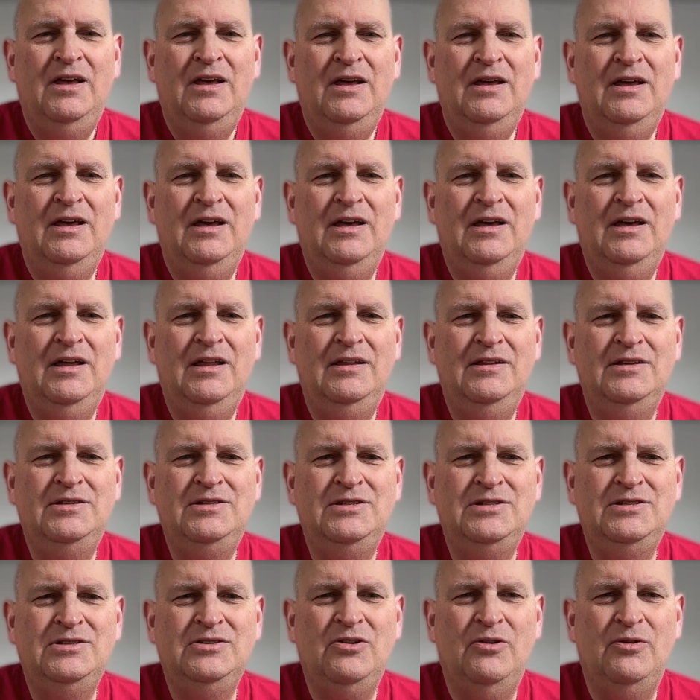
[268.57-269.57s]
uh,
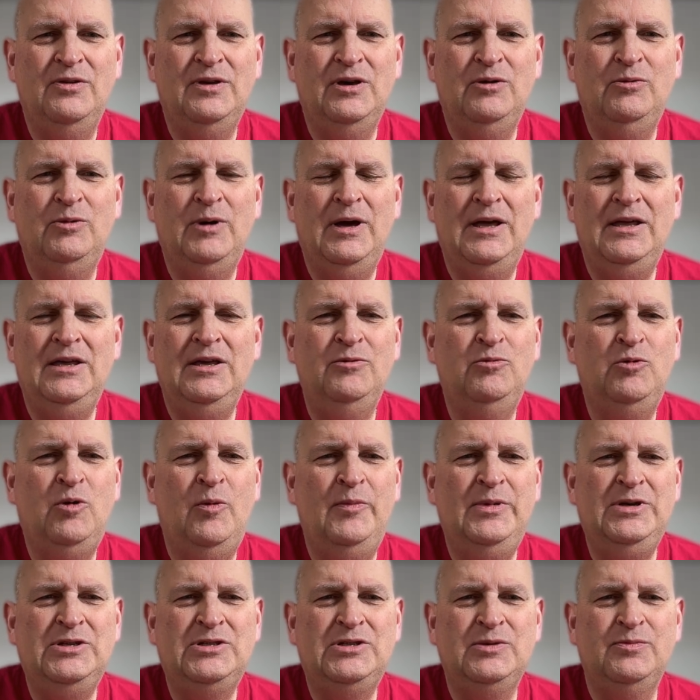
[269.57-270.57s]
this is going away. It
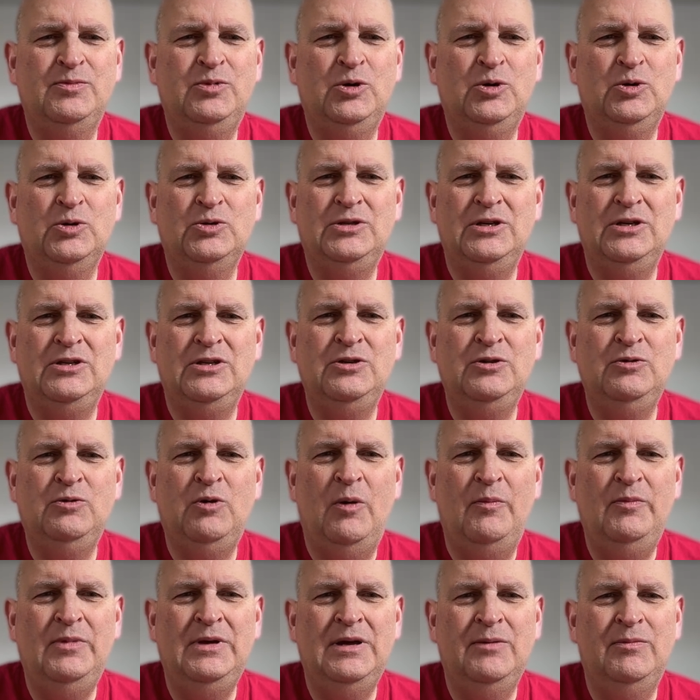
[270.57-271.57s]
won't be supported. You
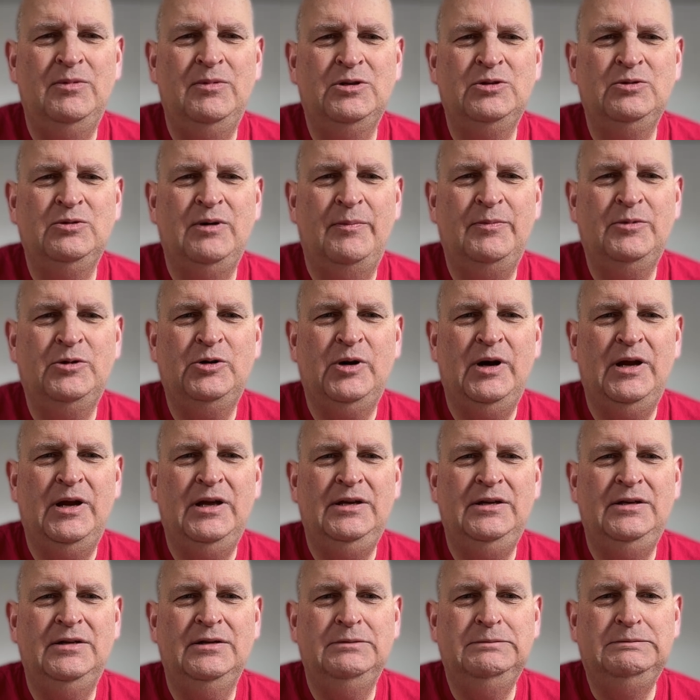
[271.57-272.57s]
won't be able to
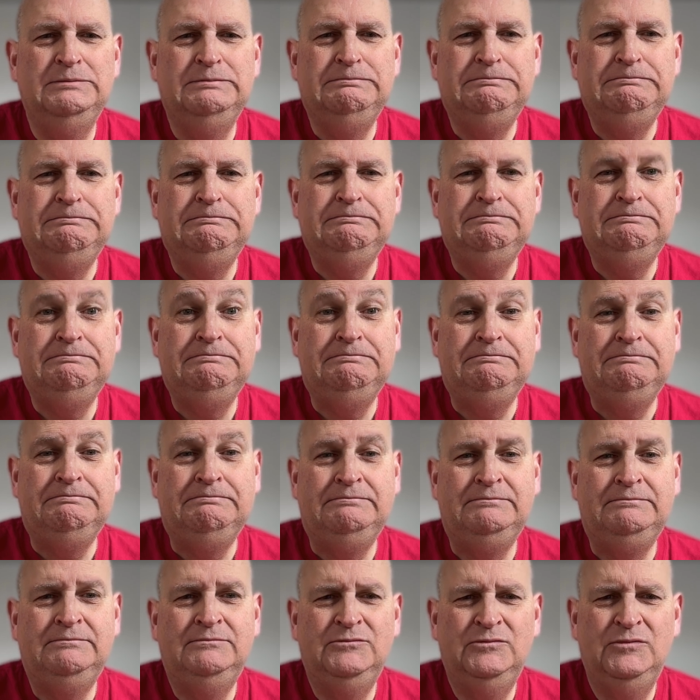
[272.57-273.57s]
upgrade,
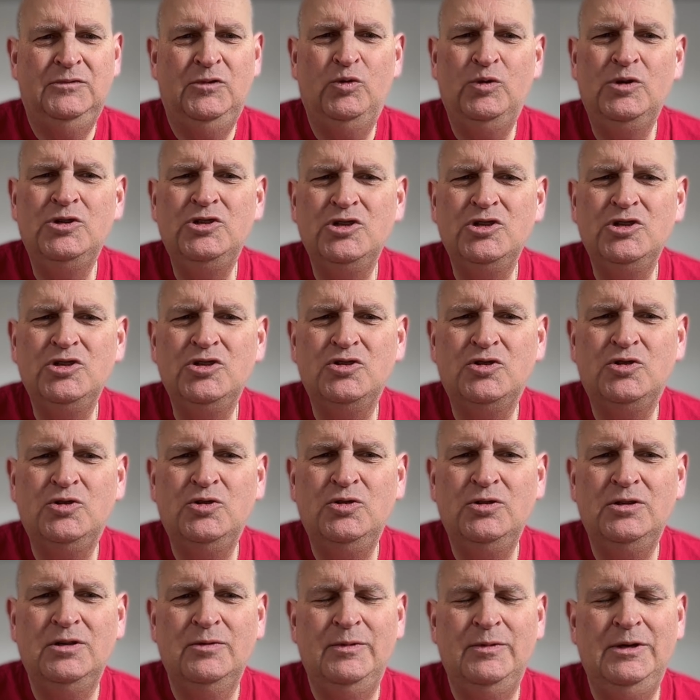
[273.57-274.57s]
which is
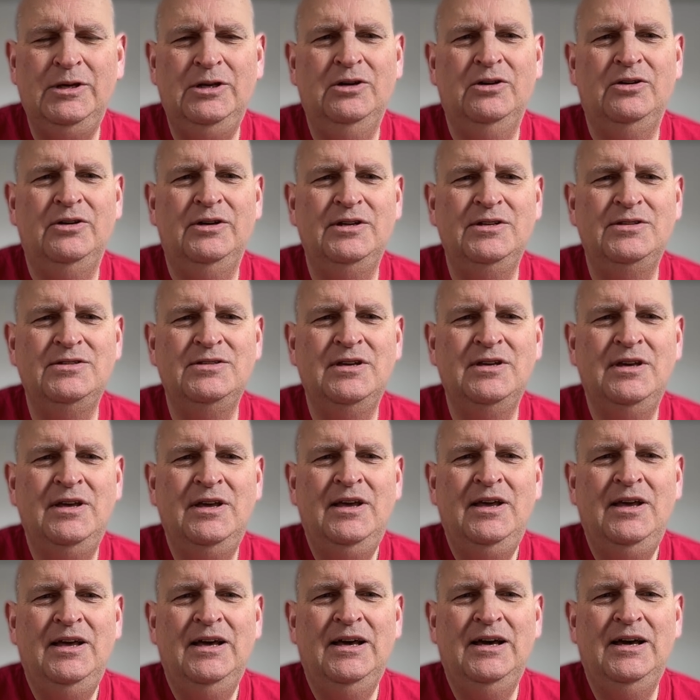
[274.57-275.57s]
true to be honest.
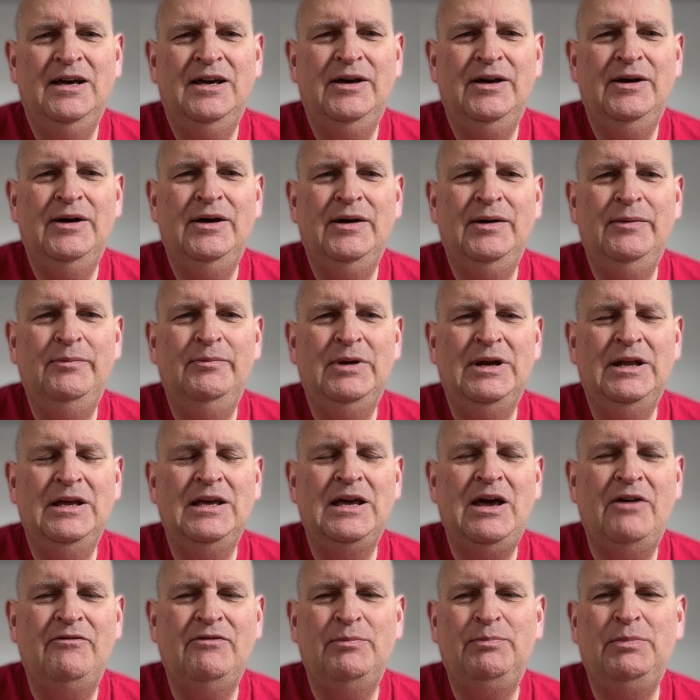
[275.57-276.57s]
Um, but I
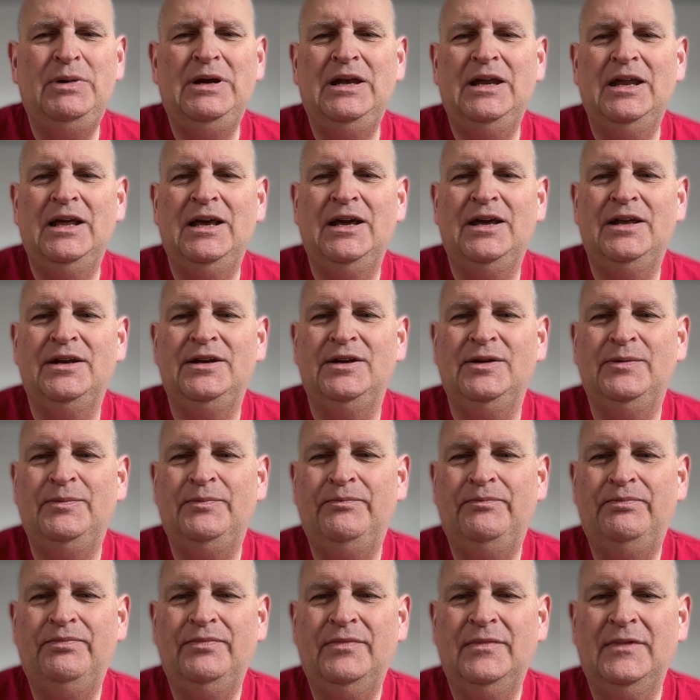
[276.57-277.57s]
have a plan
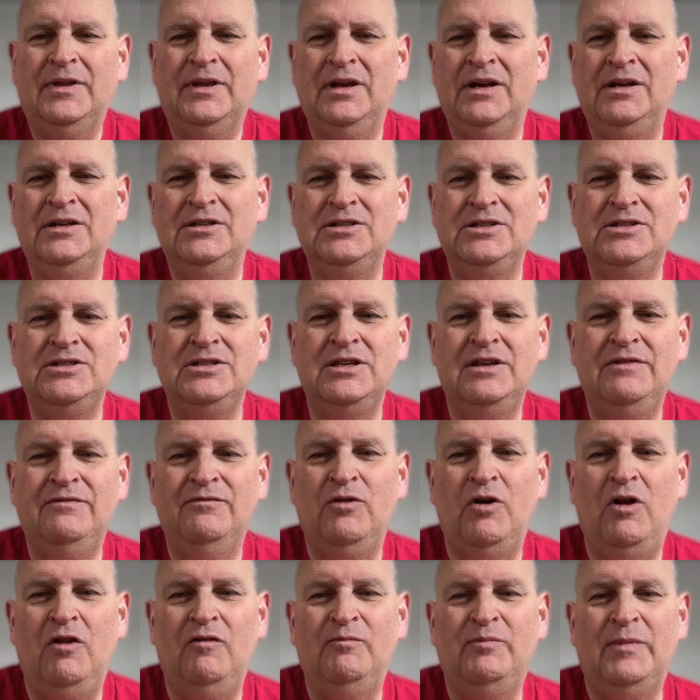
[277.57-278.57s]
and it doesn't
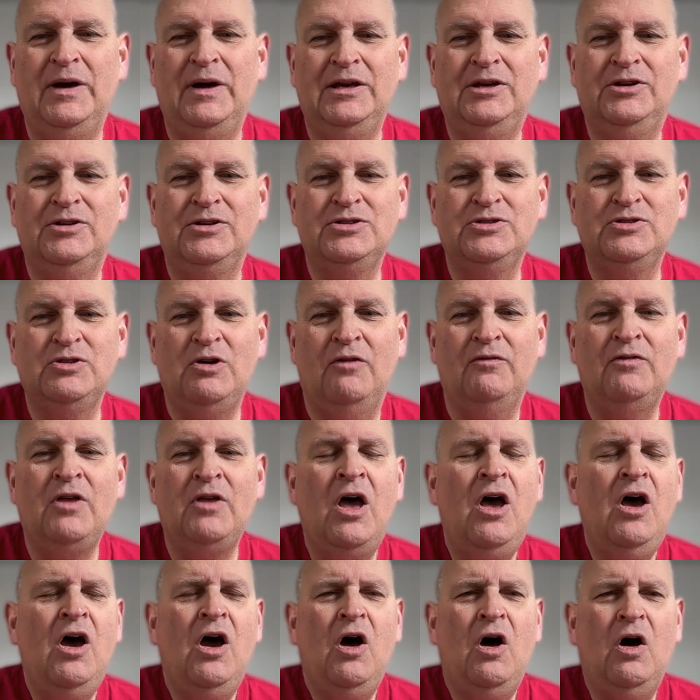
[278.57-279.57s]
involve Microsoft.
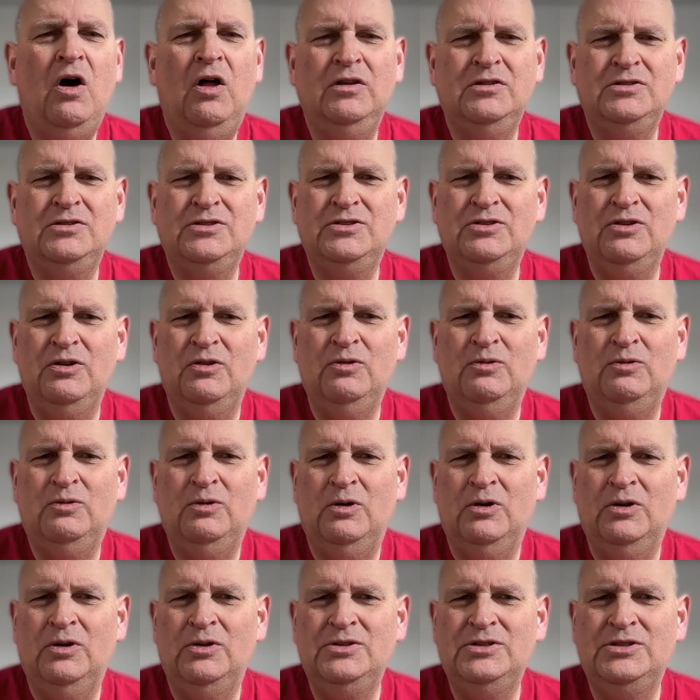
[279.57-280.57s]
Also
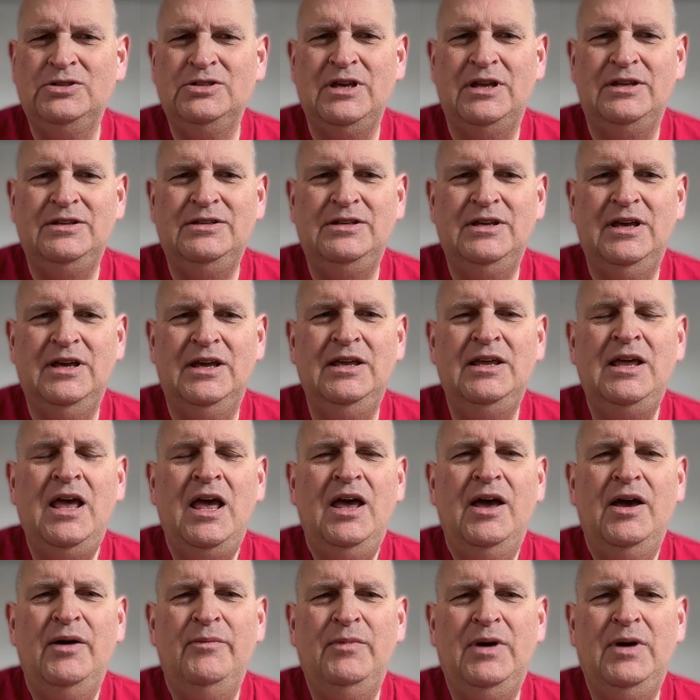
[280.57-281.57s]
on Sunday,
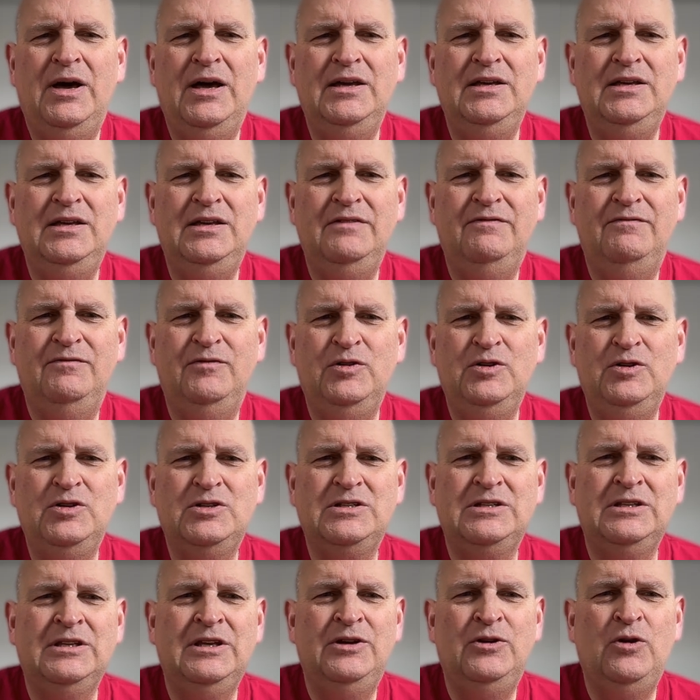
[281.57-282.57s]
my
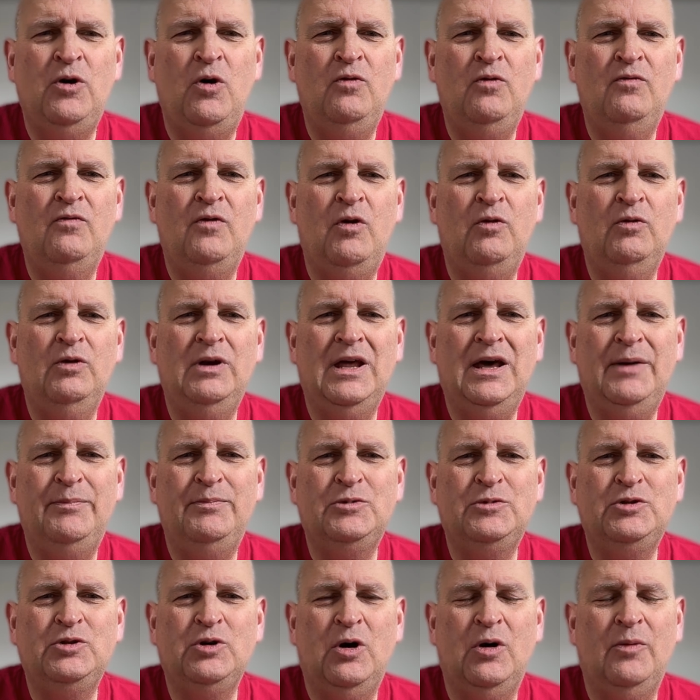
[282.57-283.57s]
first Lenovo
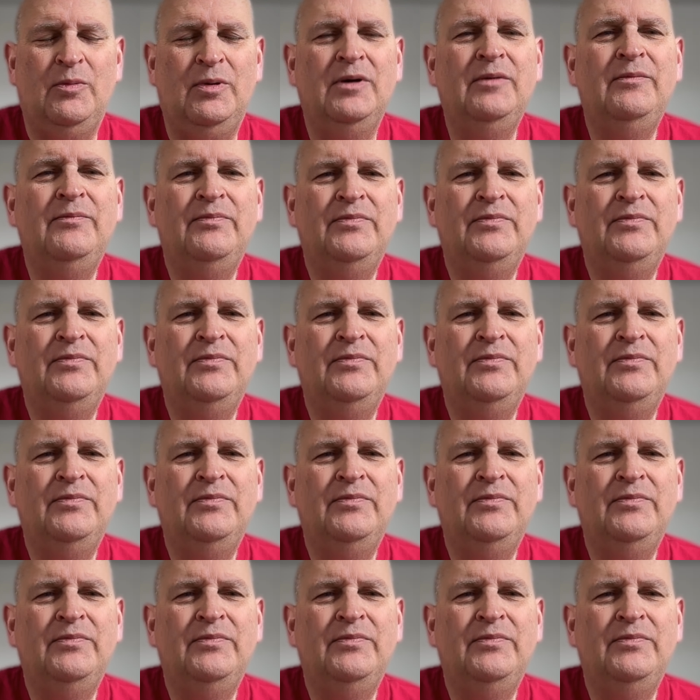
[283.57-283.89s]
laptop.